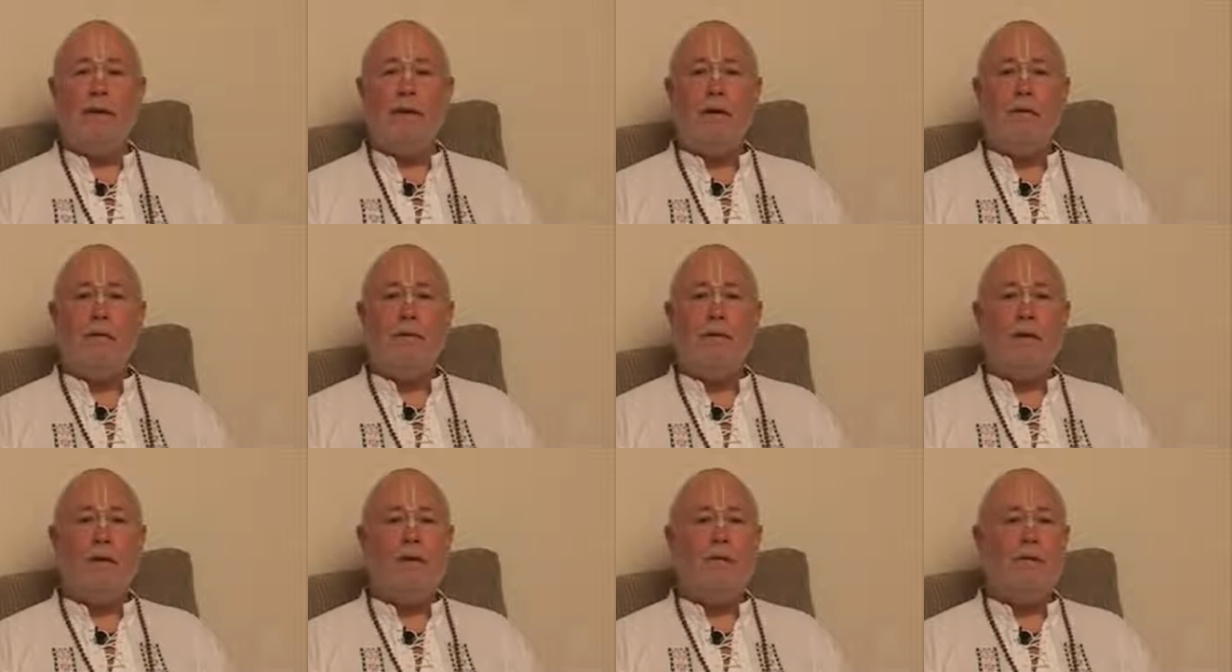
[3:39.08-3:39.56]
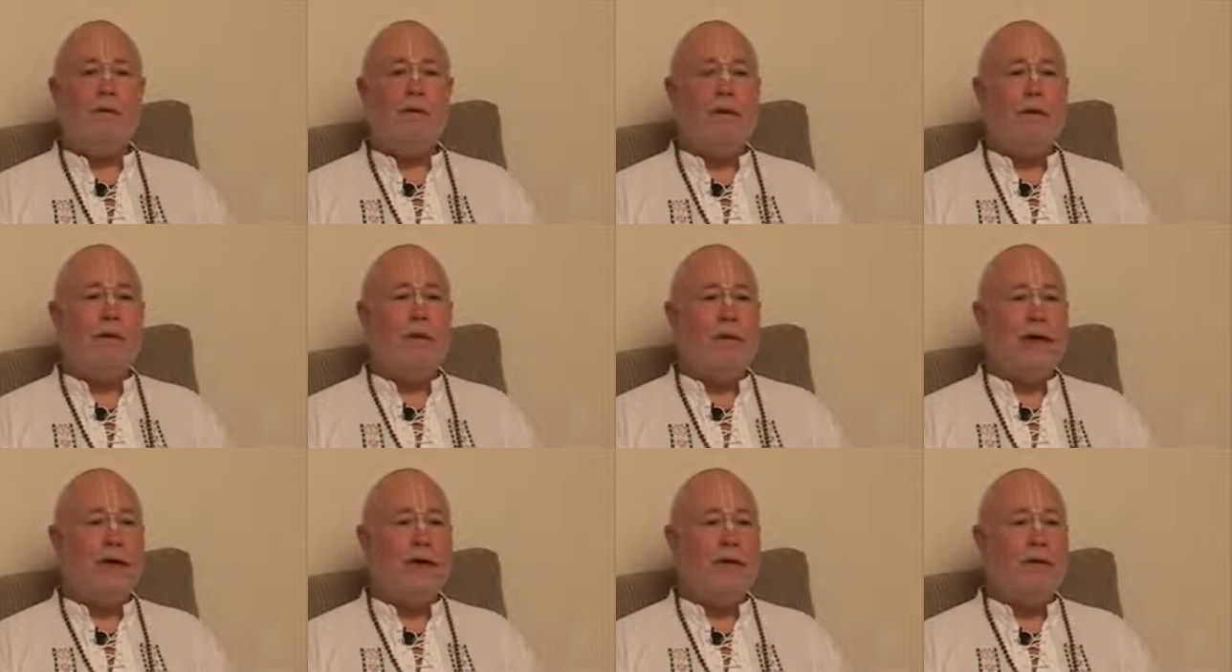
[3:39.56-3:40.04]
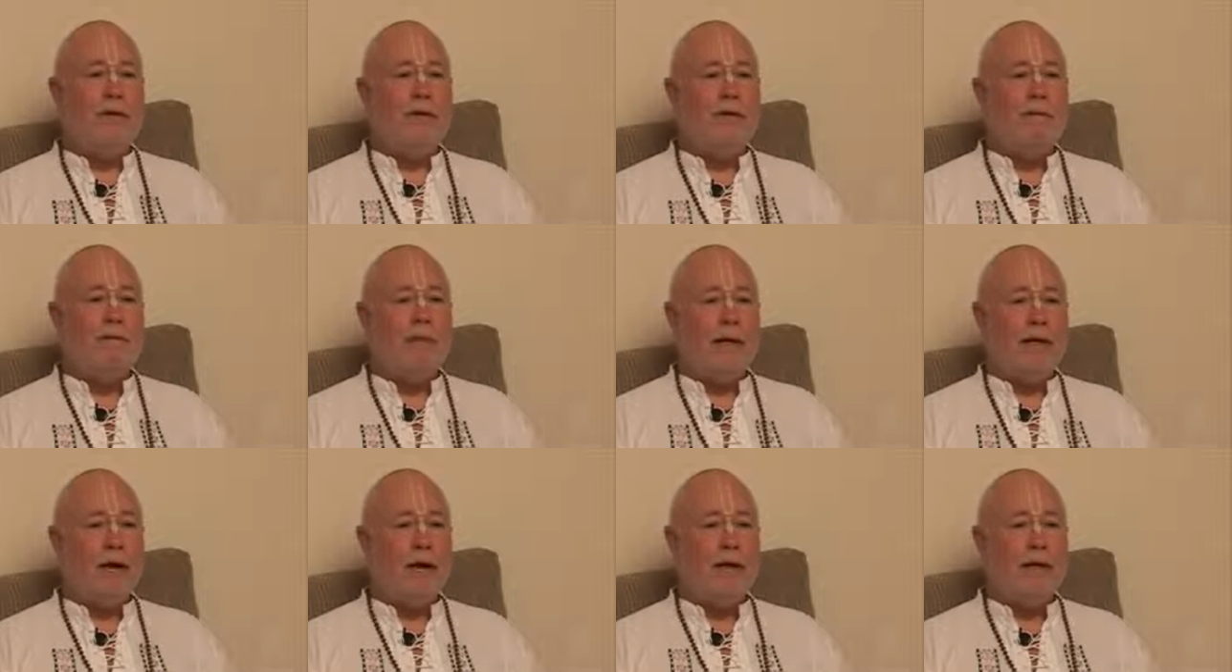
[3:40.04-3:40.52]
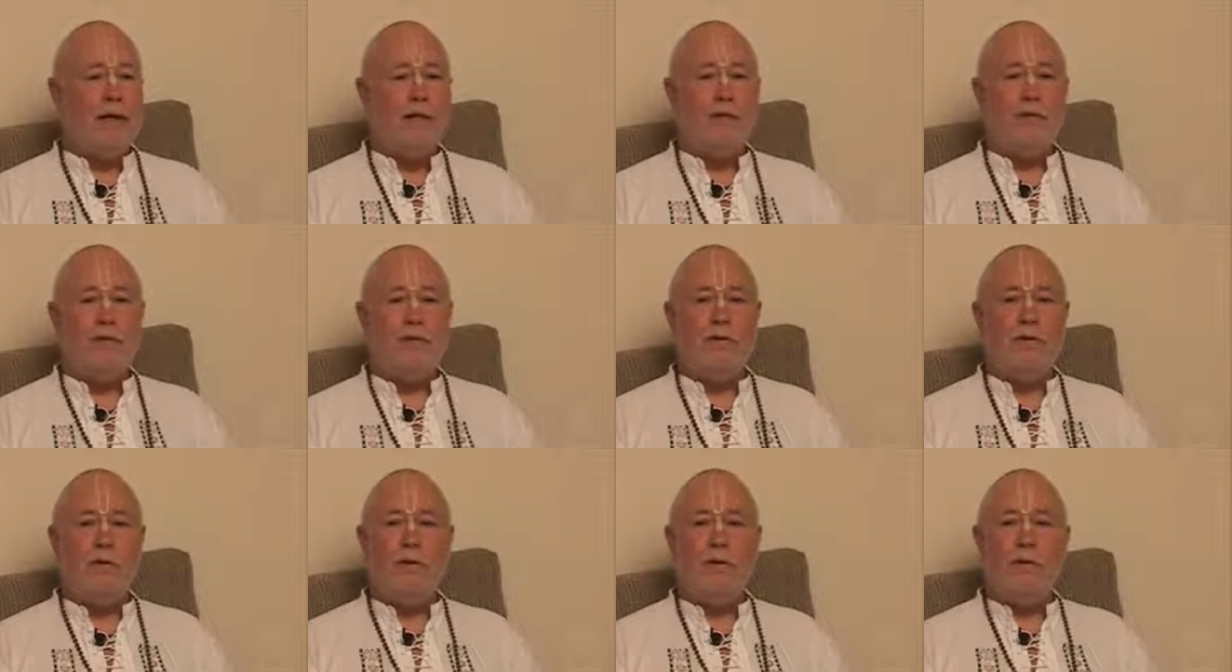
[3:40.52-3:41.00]
uh, because they allow their
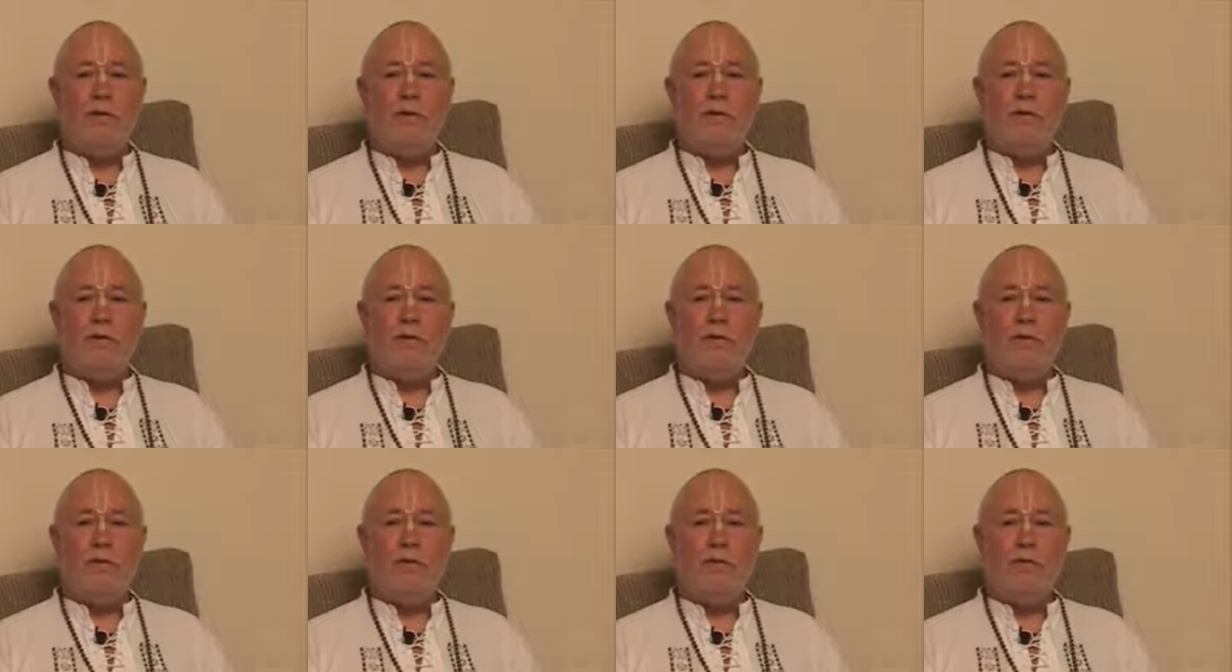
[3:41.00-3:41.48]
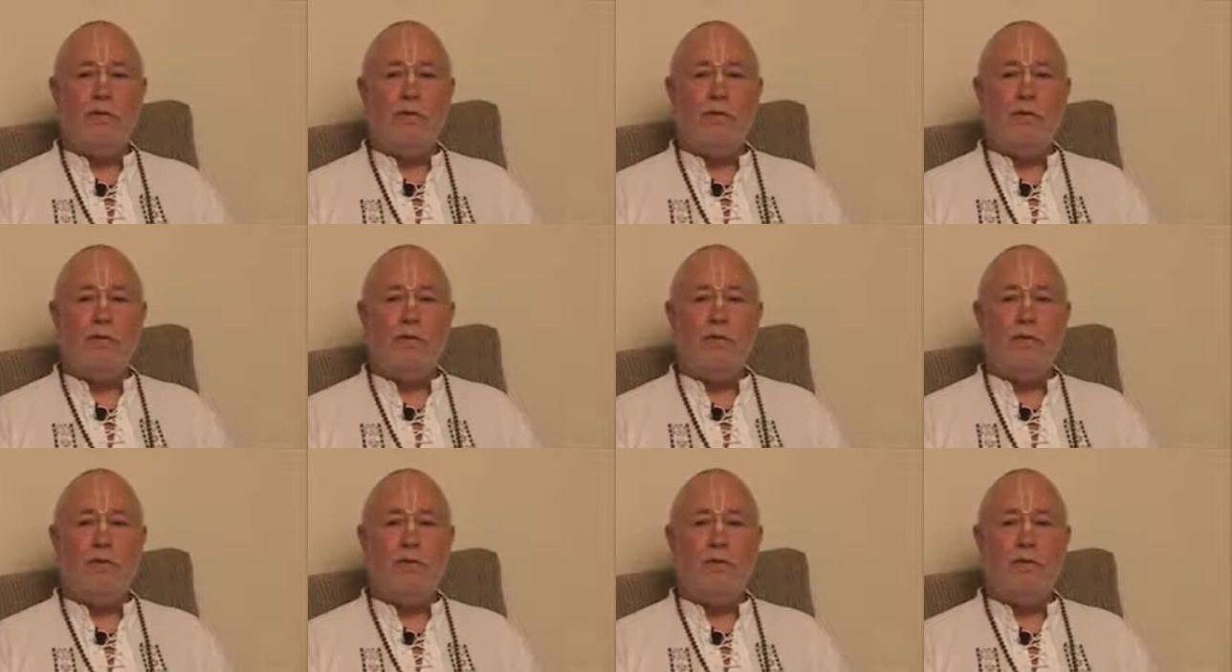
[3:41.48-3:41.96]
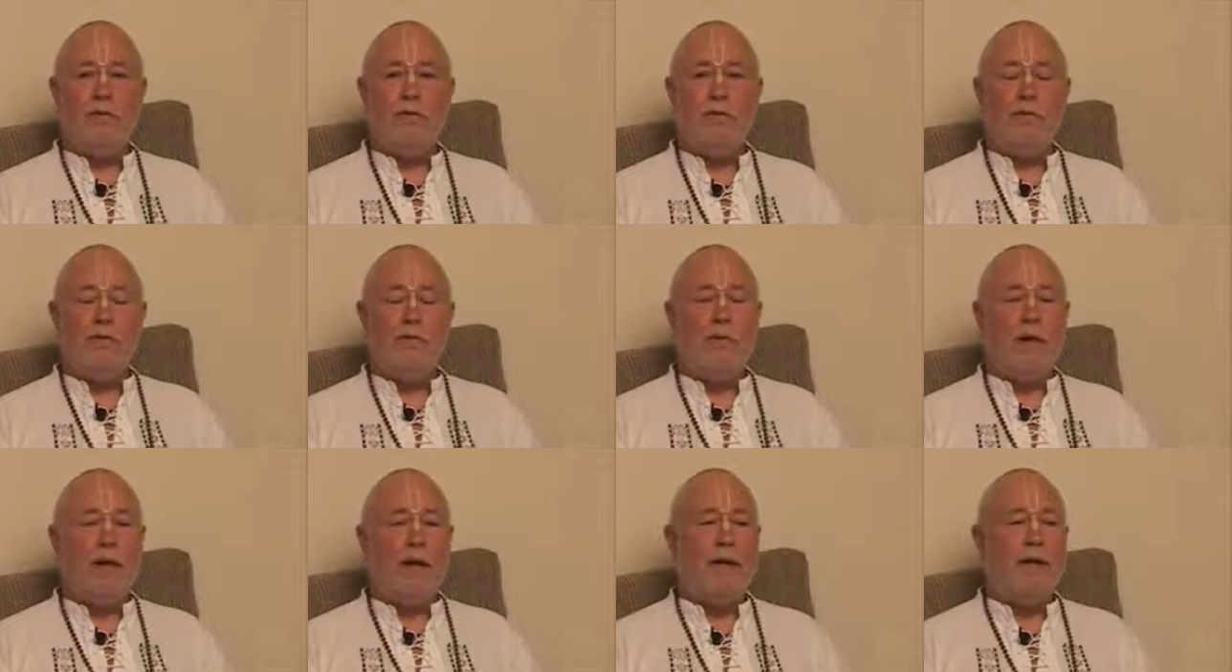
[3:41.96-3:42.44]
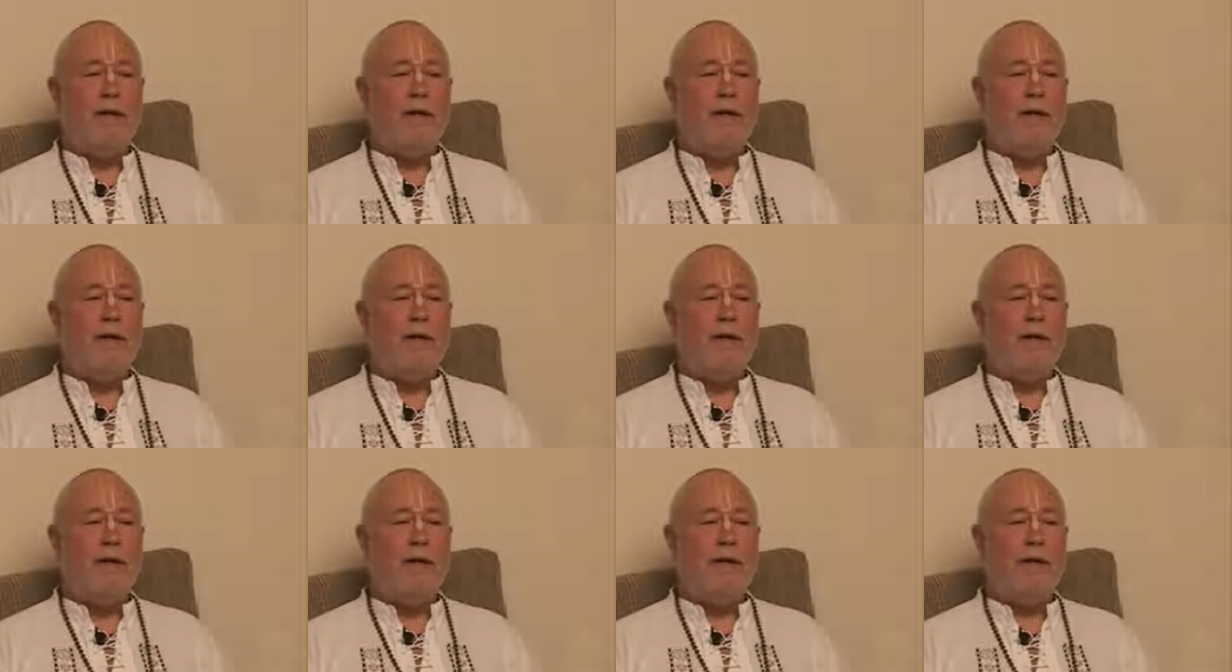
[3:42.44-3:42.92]
minds to, to
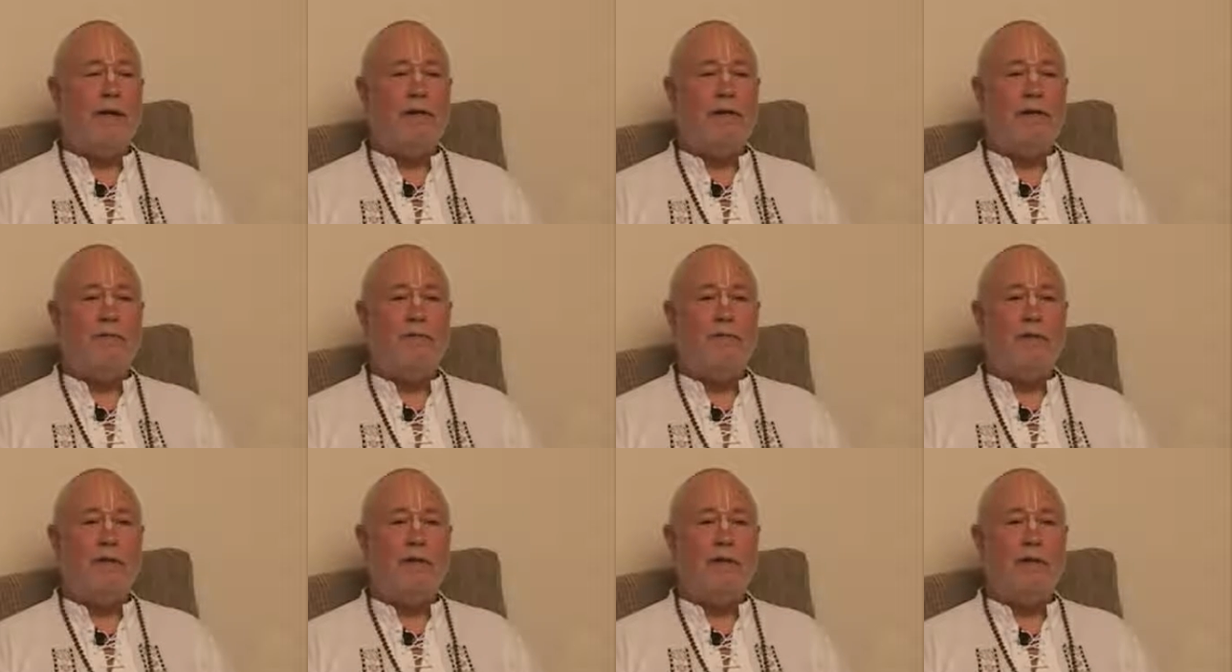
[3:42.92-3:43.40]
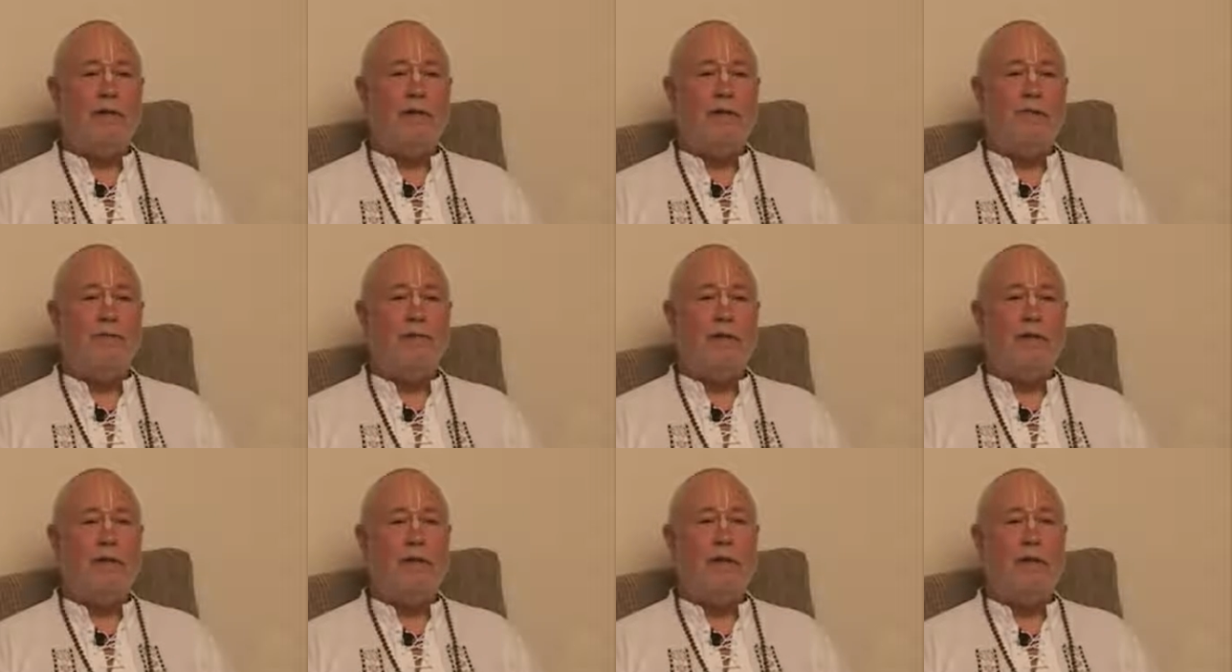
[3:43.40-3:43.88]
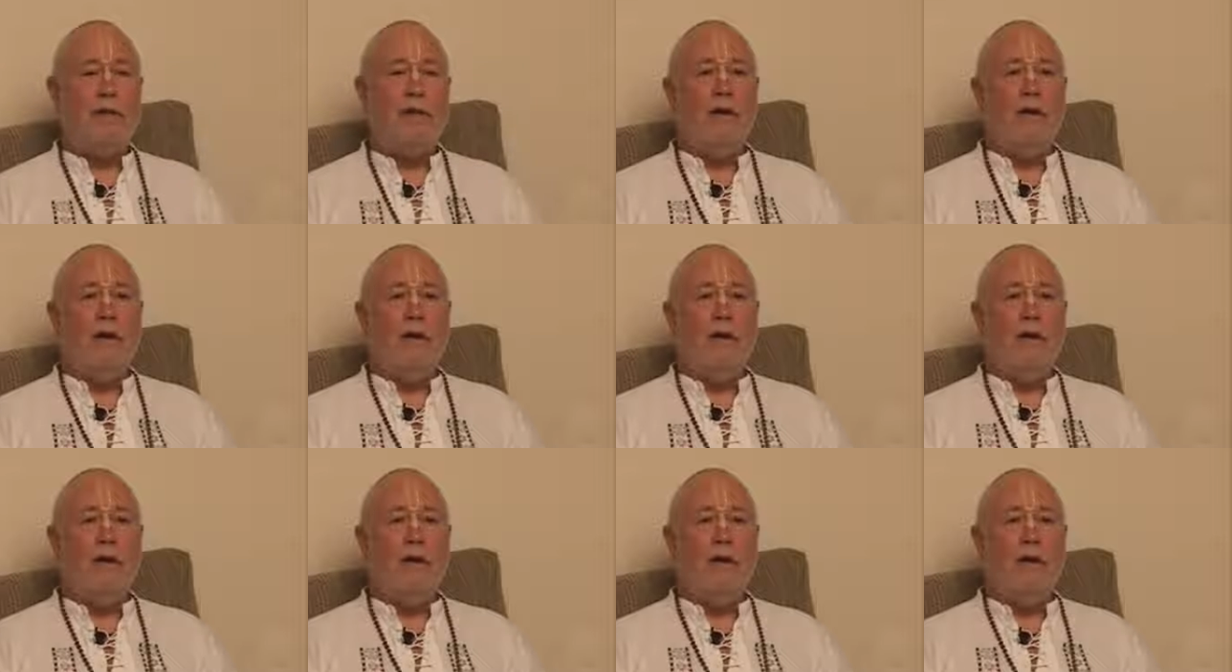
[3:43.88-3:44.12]
speculate on this philosophy